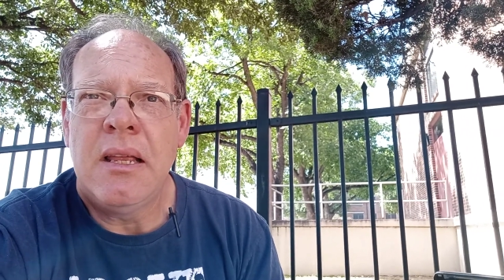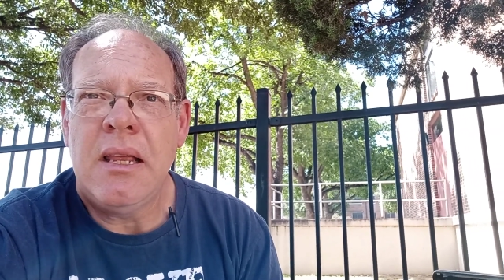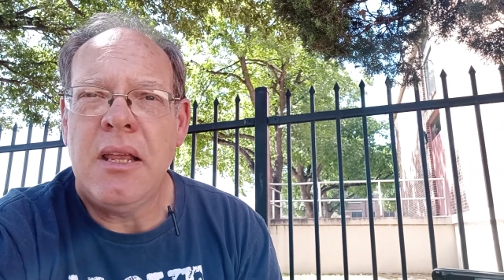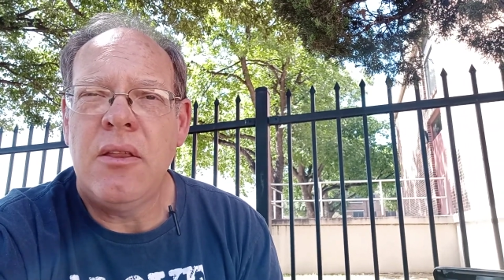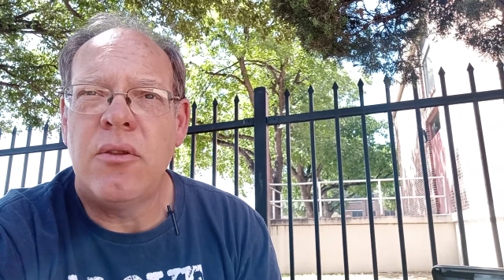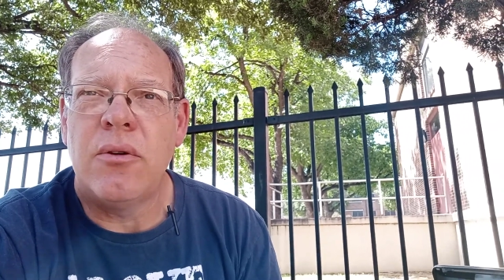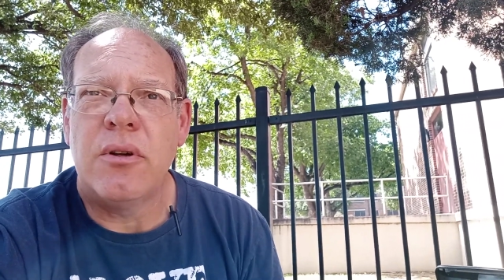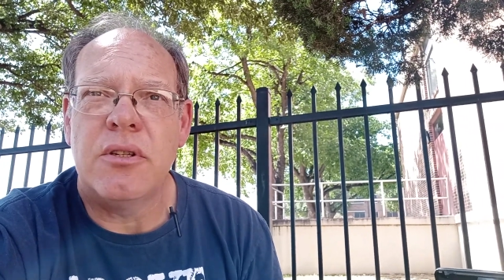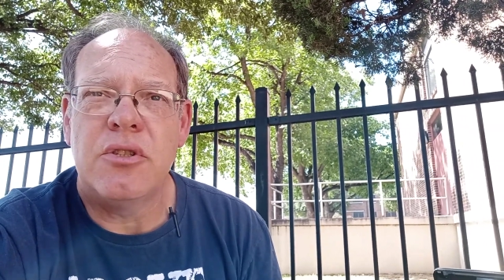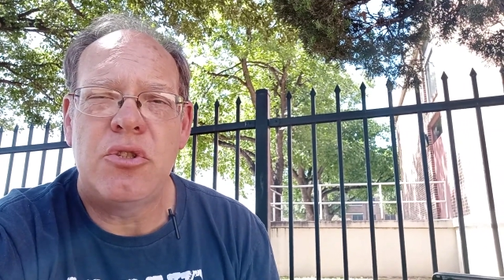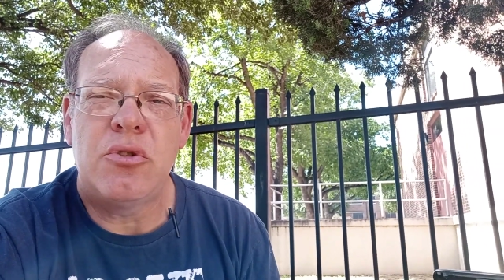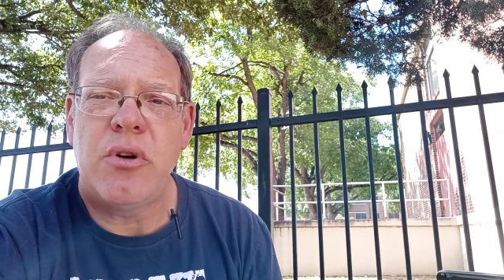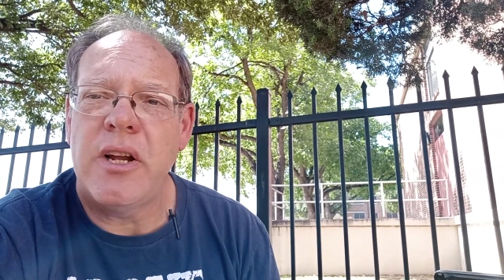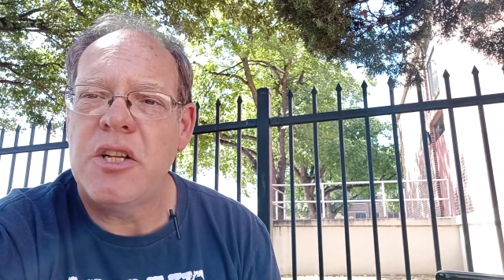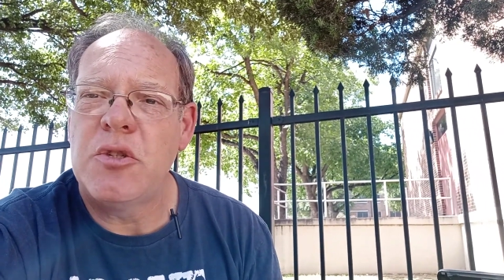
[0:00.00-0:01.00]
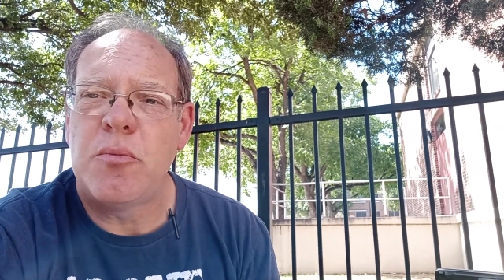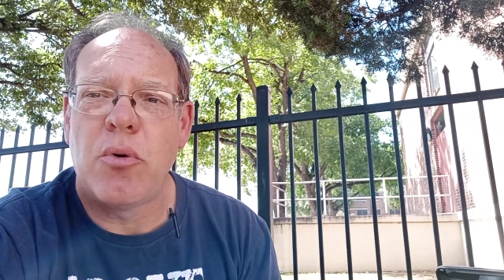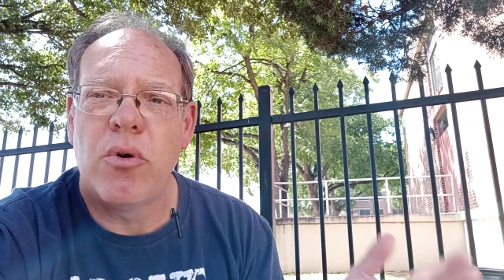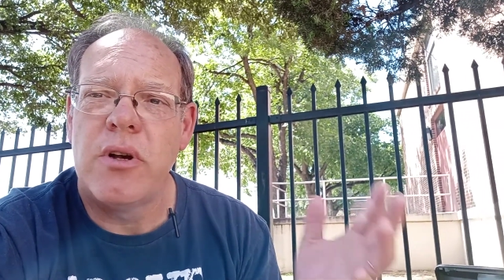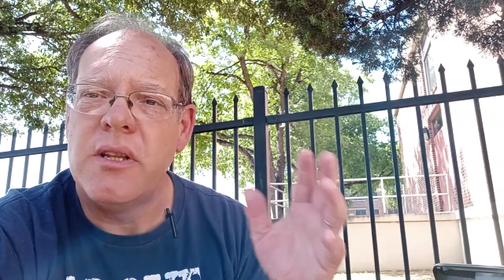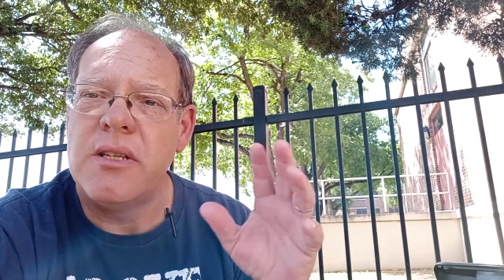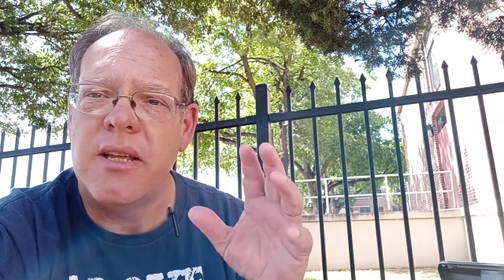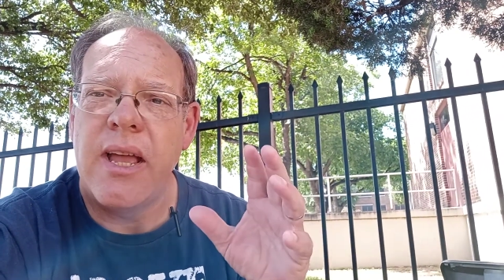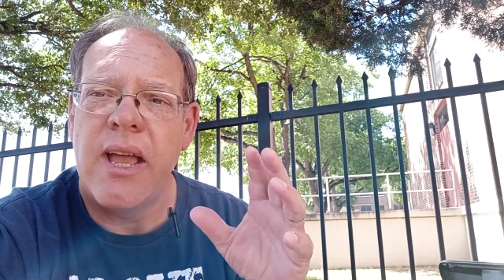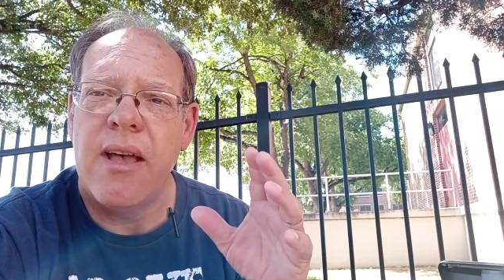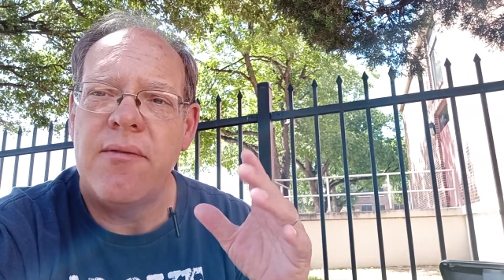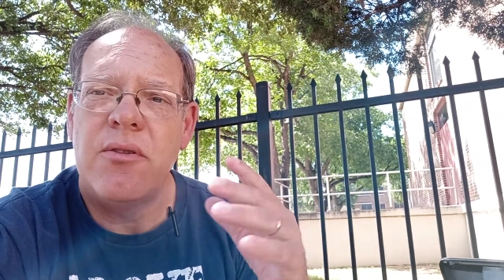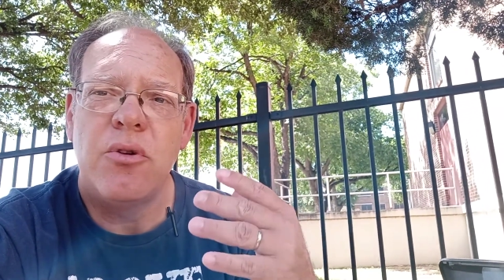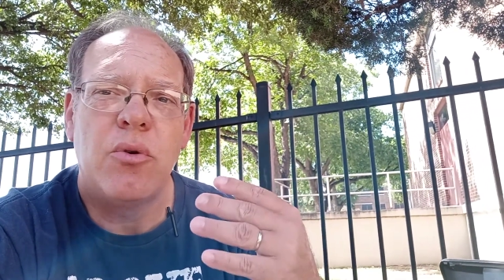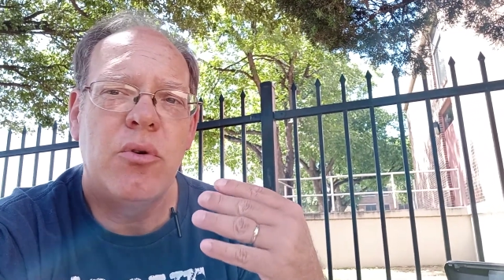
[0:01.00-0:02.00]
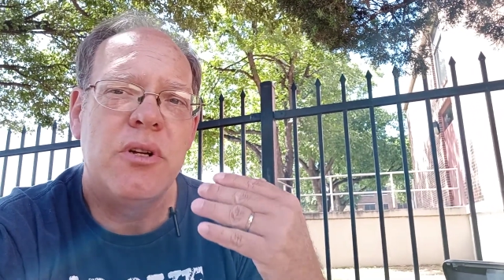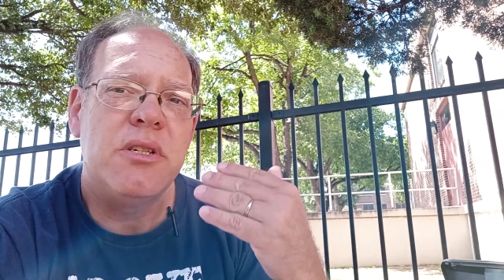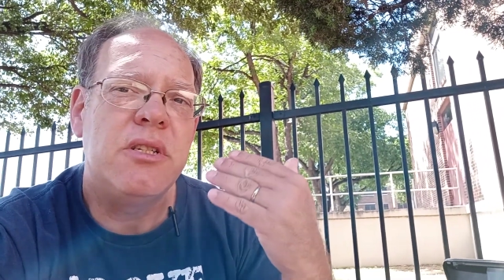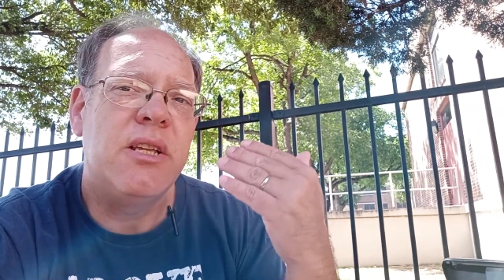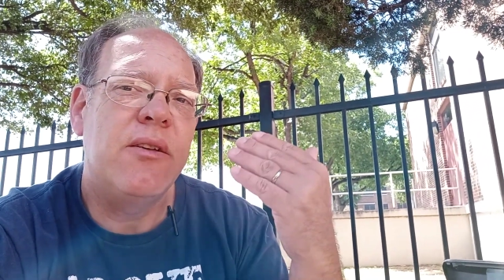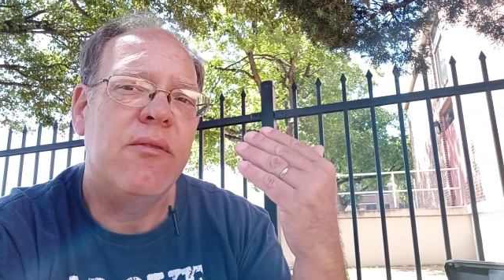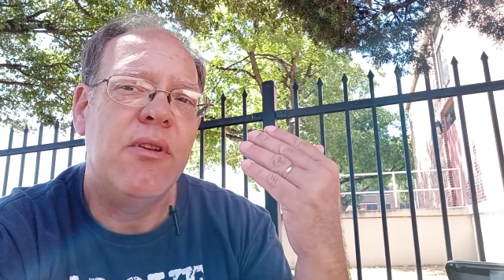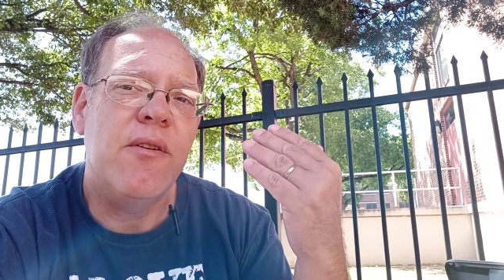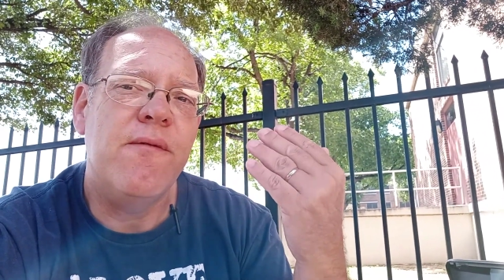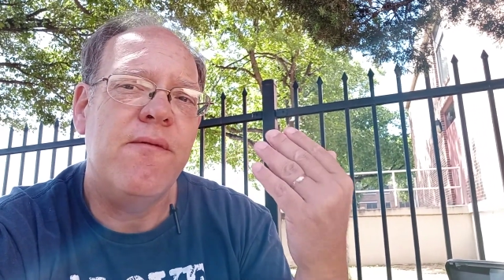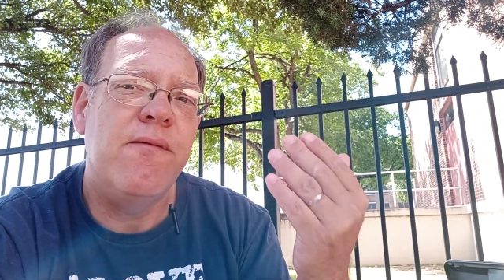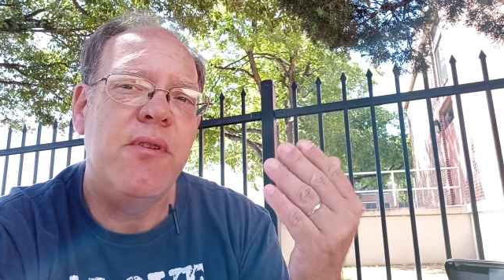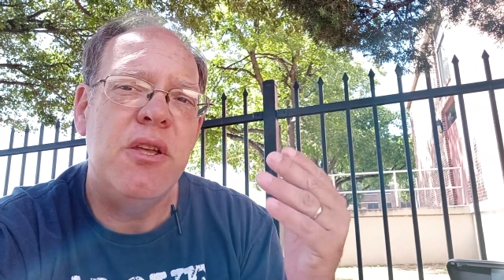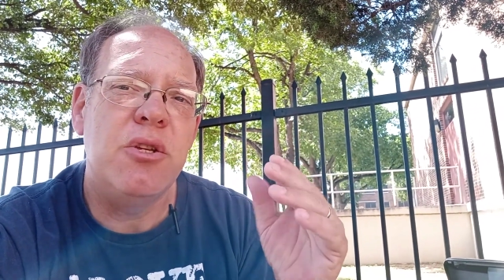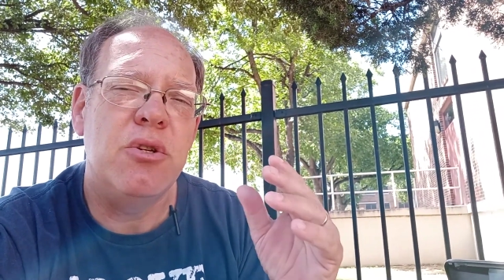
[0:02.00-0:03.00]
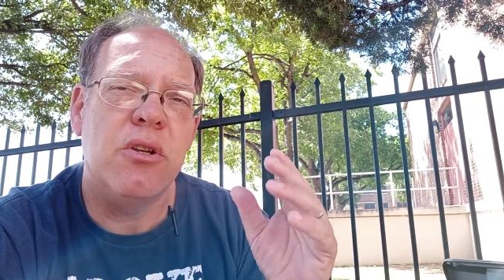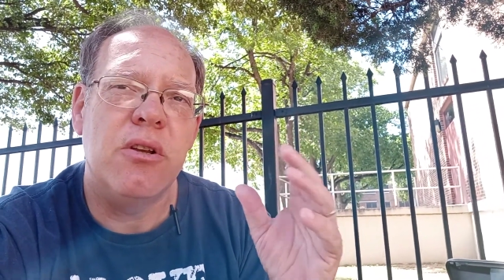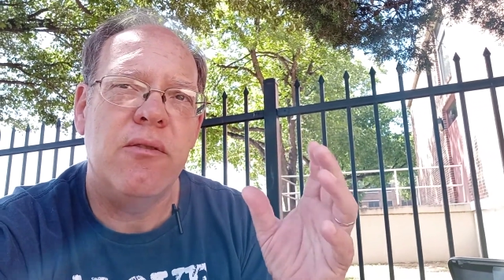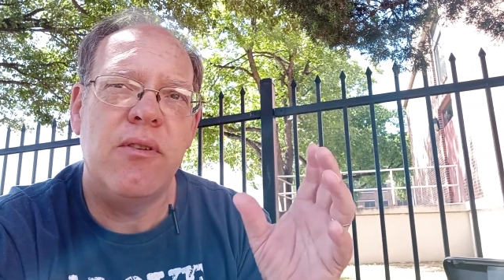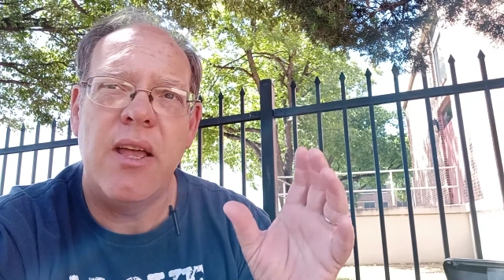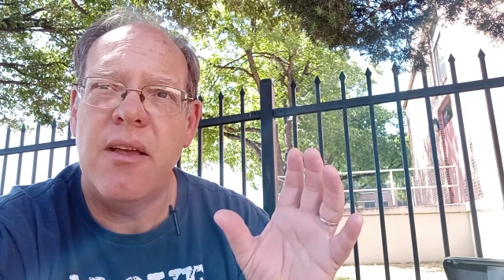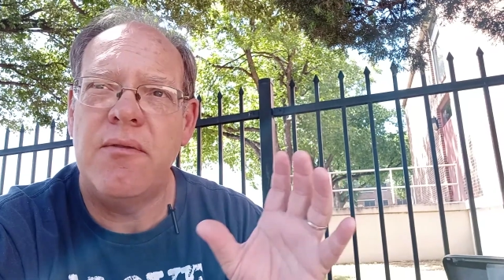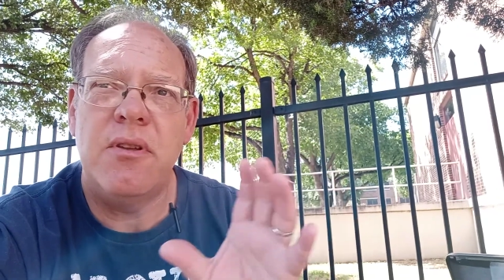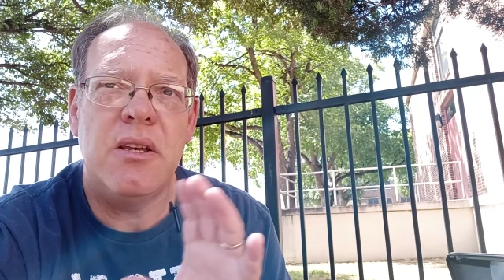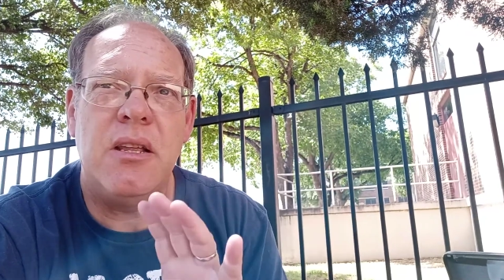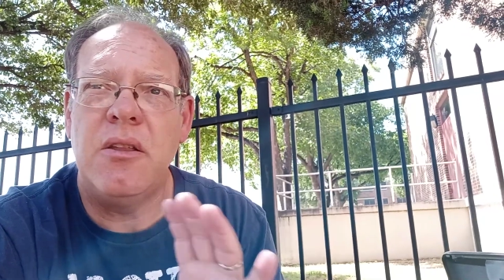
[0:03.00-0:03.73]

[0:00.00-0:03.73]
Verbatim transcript: either is transported to heaven or he's given a vision of heaven.